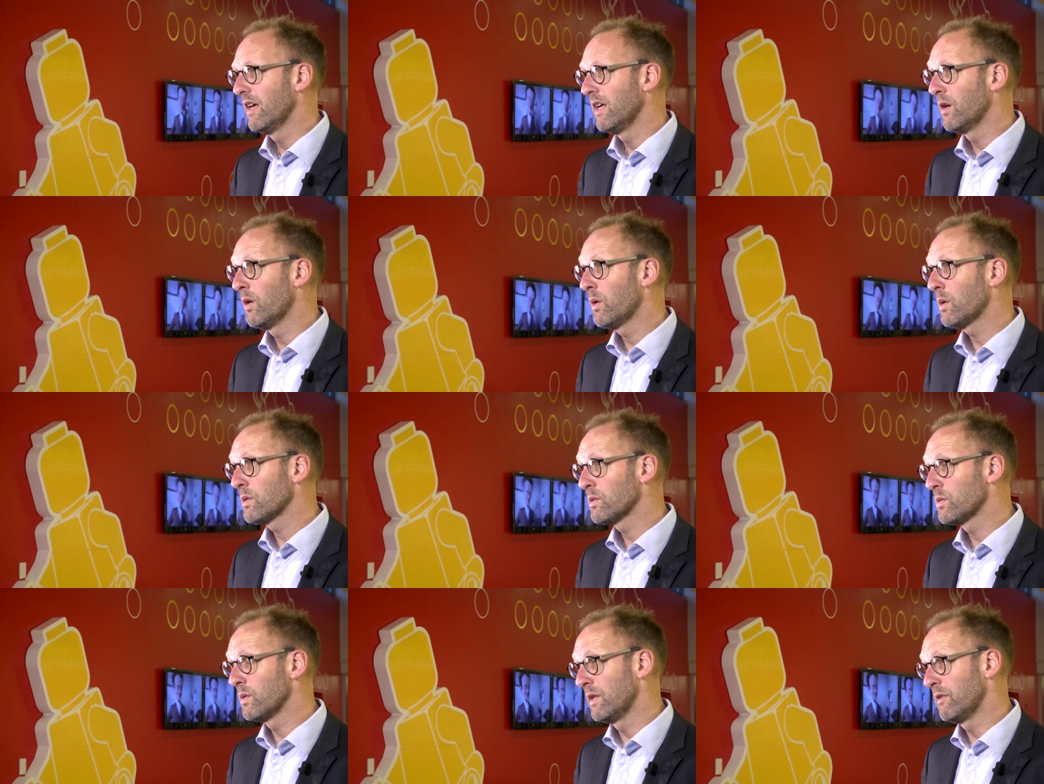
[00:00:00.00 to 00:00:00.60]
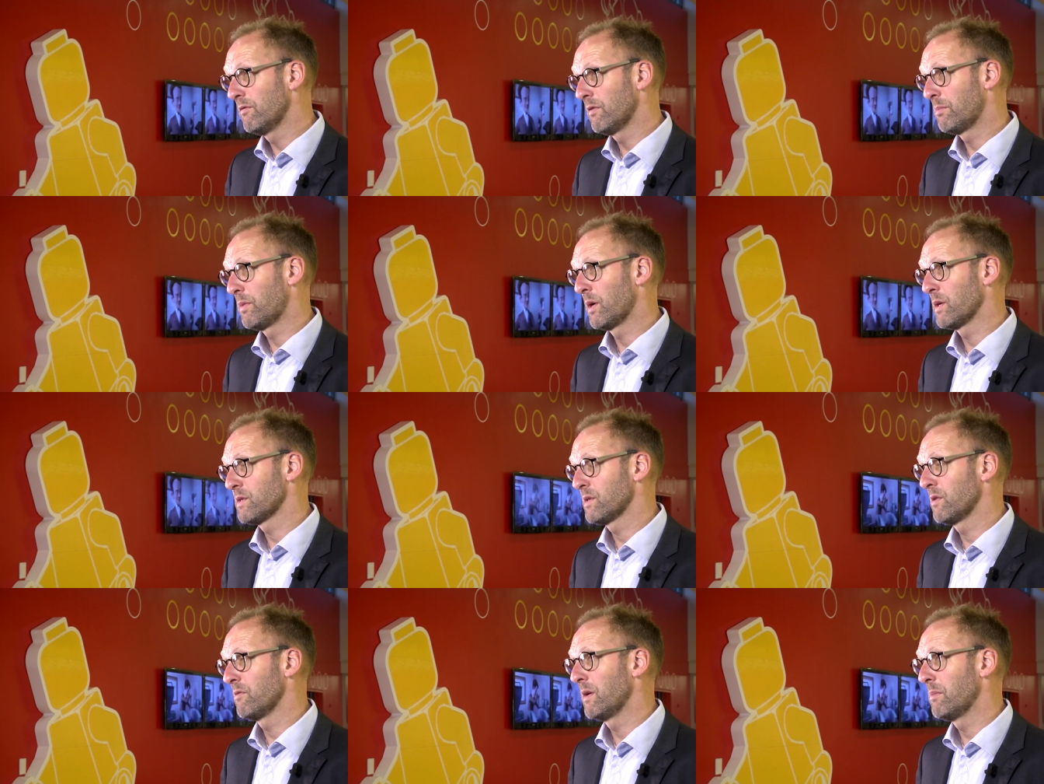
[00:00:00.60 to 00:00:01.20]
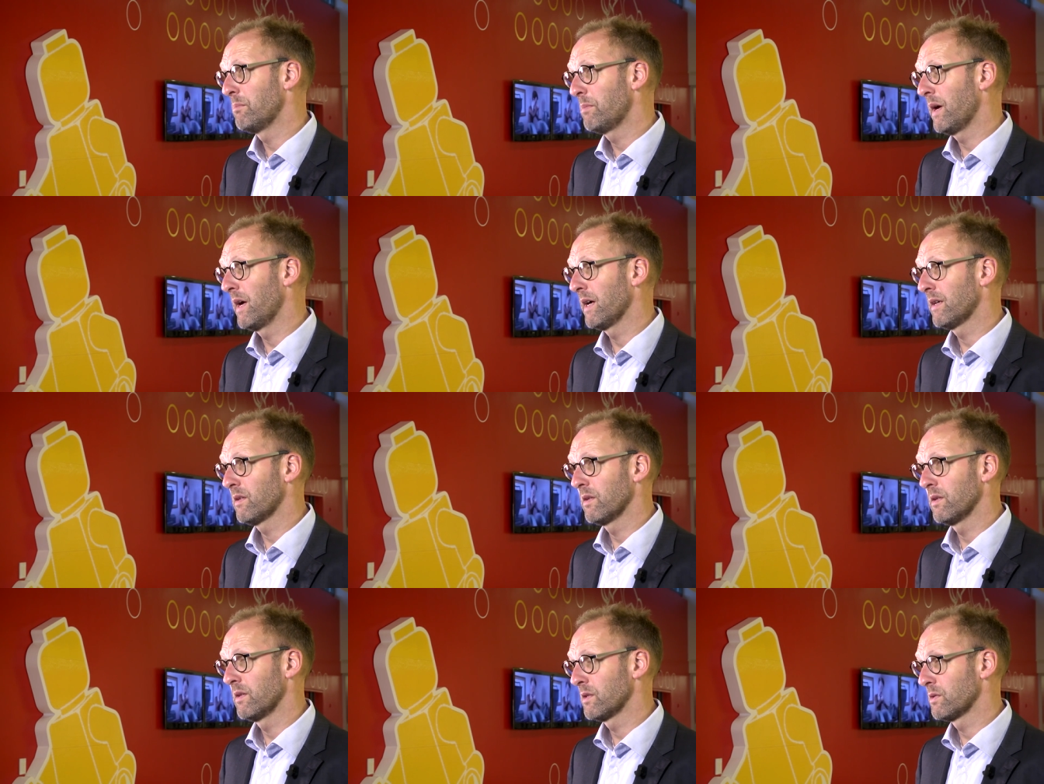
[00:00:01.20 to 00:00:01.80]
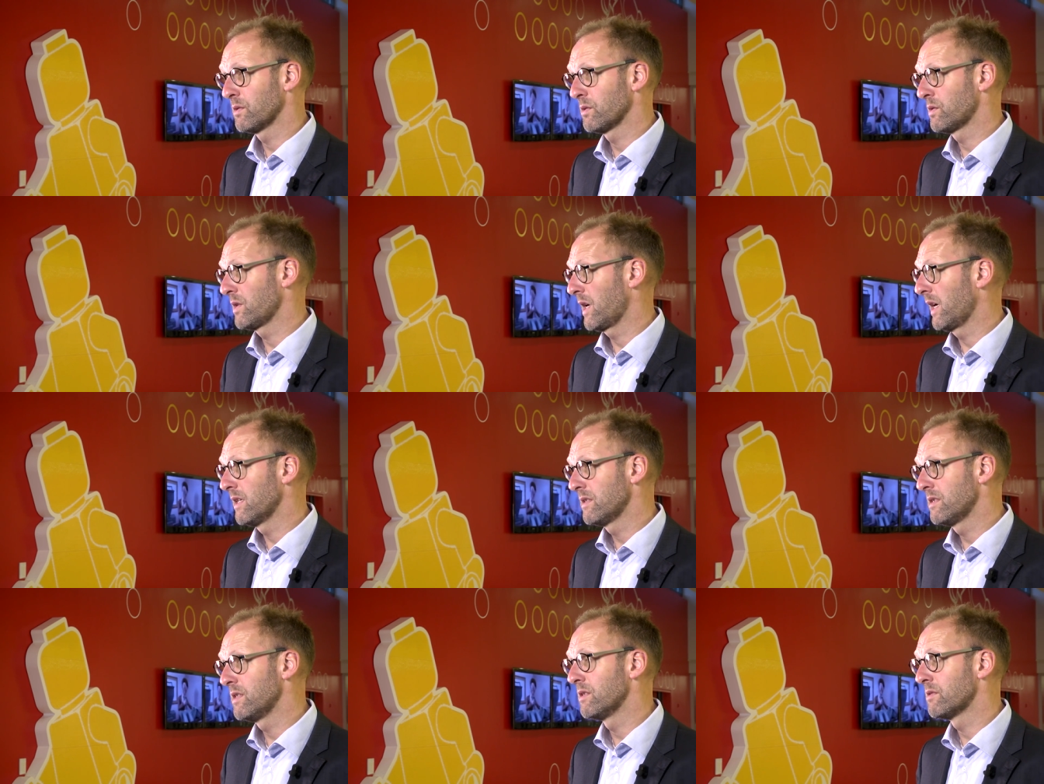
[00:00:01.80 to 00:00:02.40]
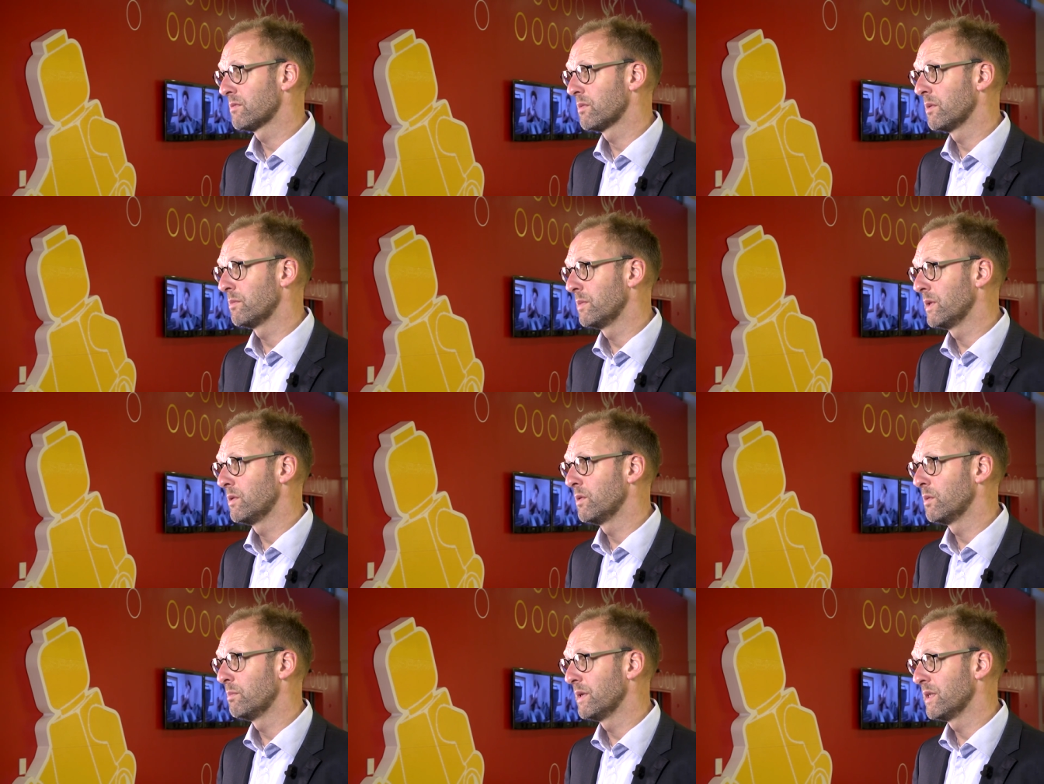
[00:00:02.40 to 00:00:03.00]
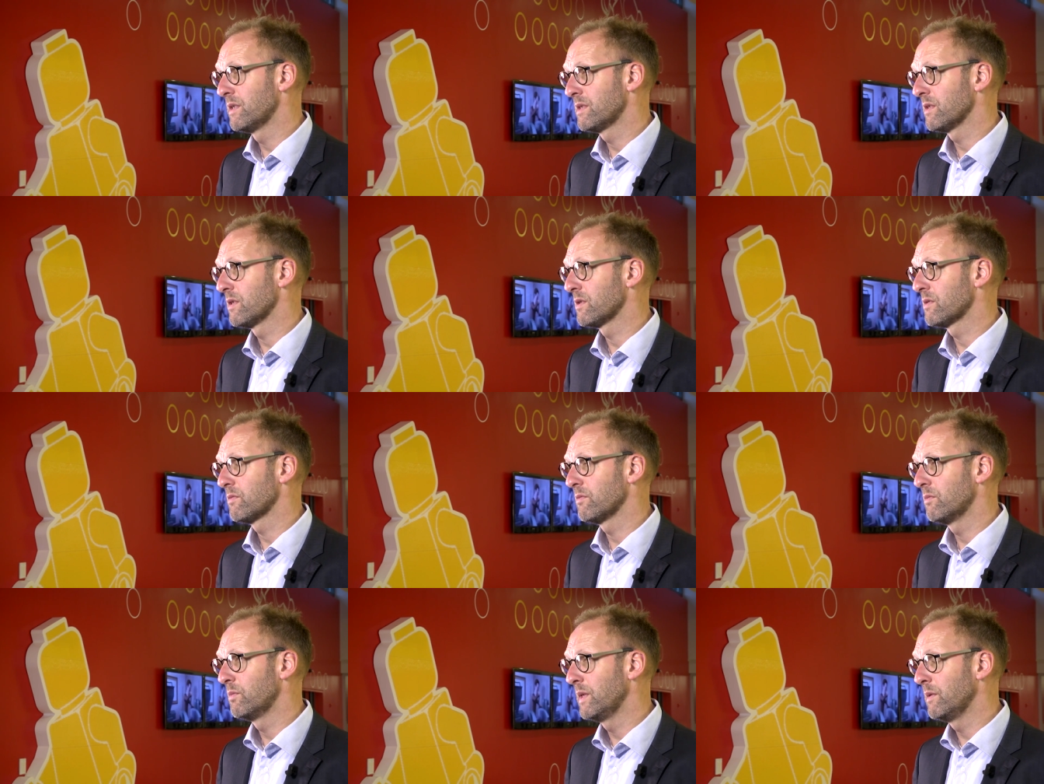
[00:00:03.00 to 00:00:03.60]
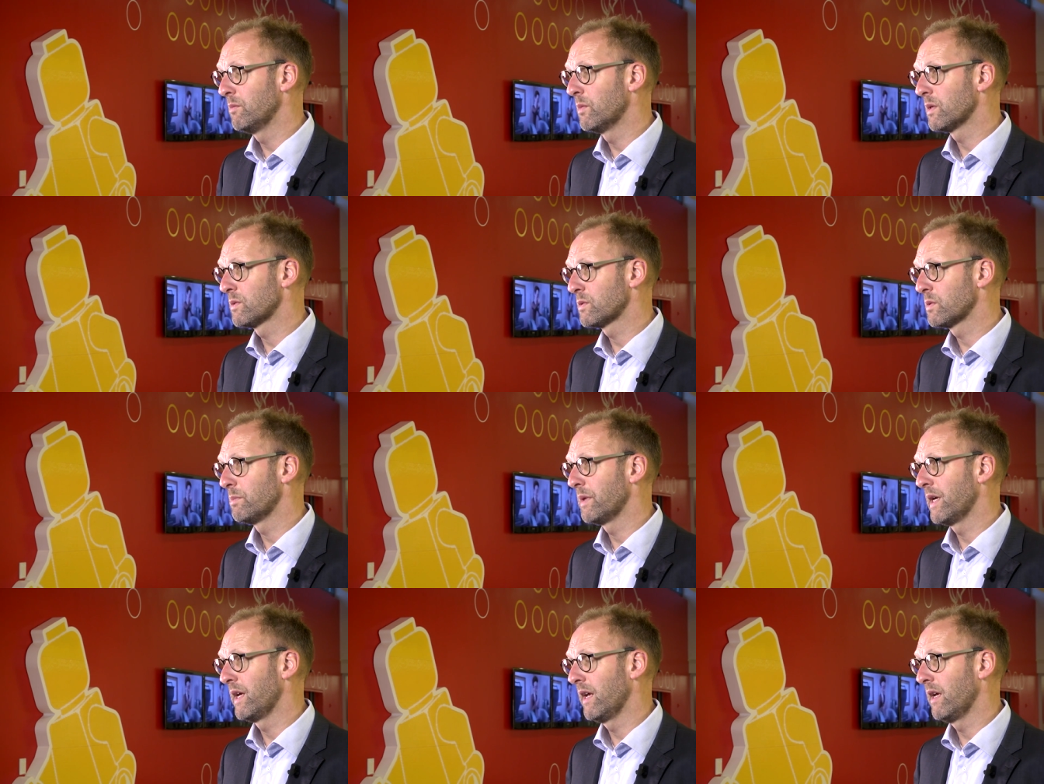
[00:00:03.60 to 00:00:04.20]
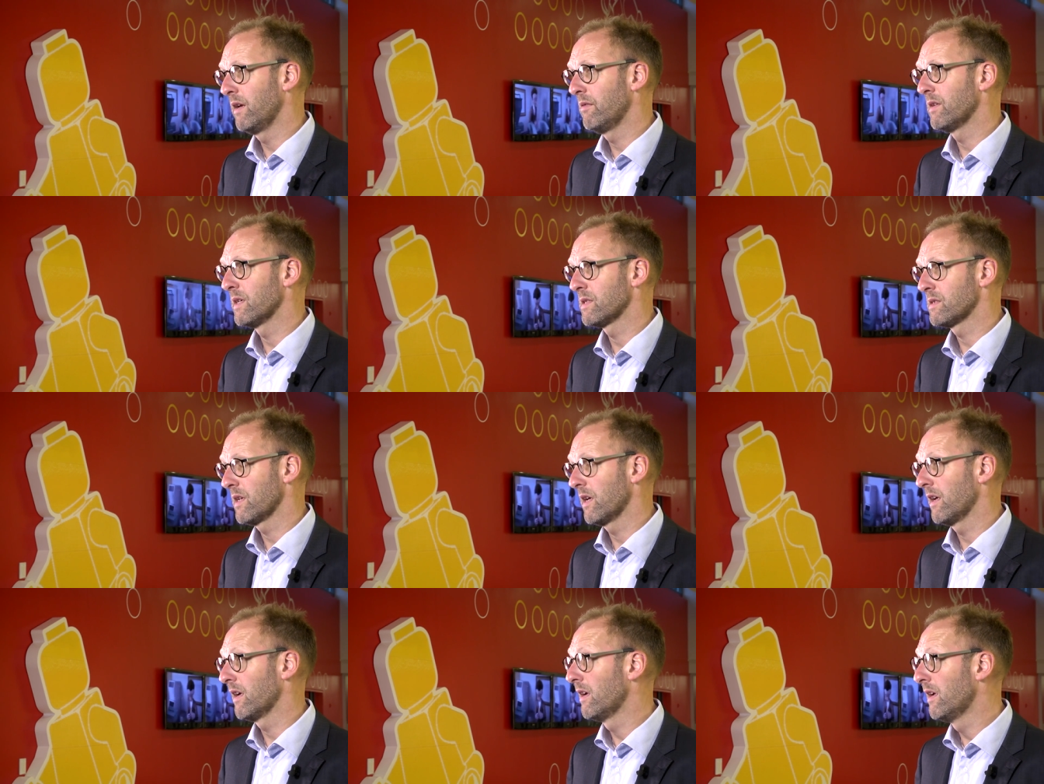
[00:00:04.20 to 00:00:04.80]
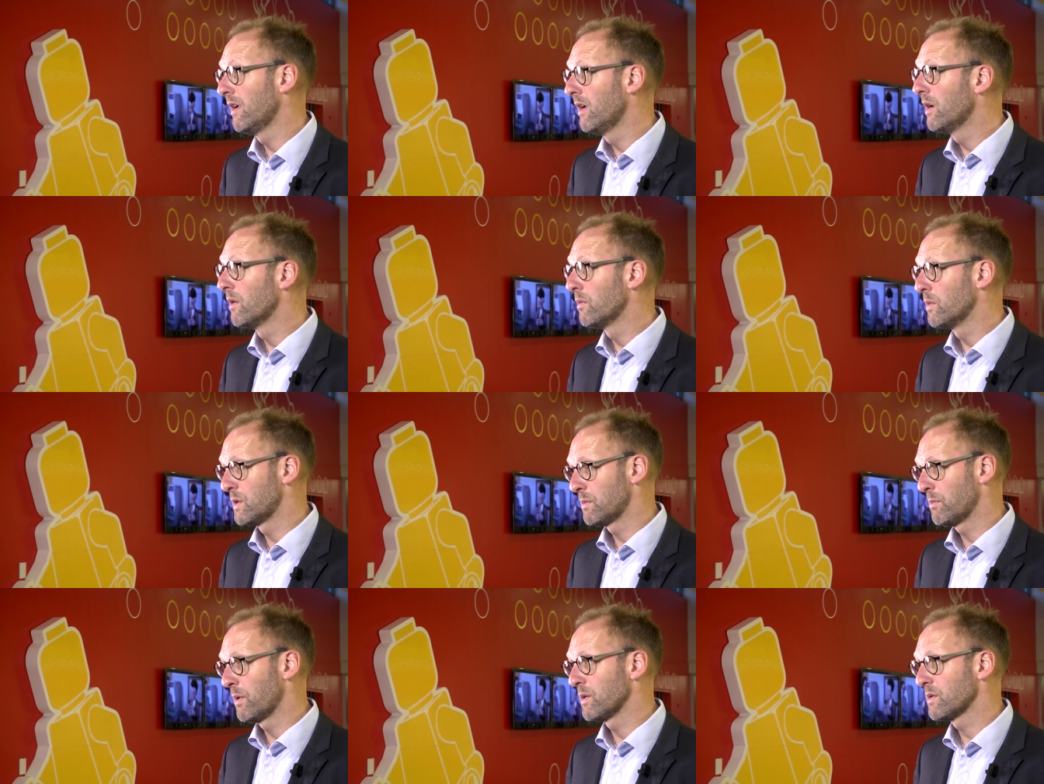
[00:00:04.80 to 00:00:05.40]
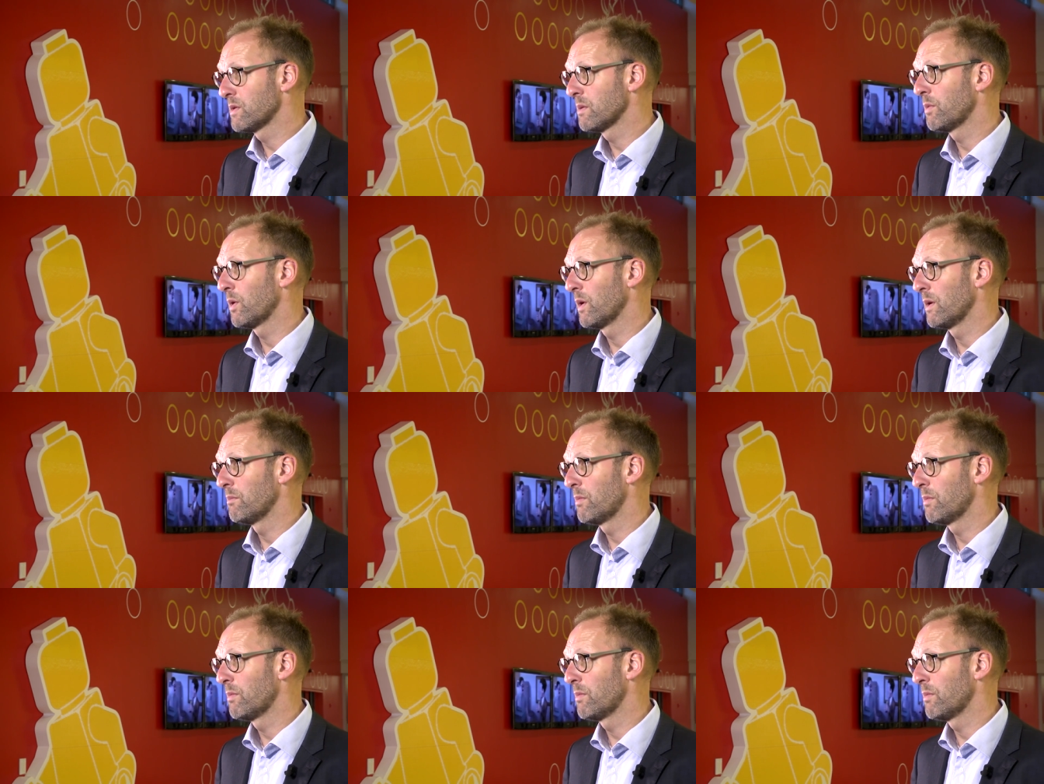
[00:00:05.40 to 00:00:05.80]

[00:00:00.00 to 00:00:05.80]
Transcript: In order to leave a positive impact on the societies where we do business, we want to behave as a responsible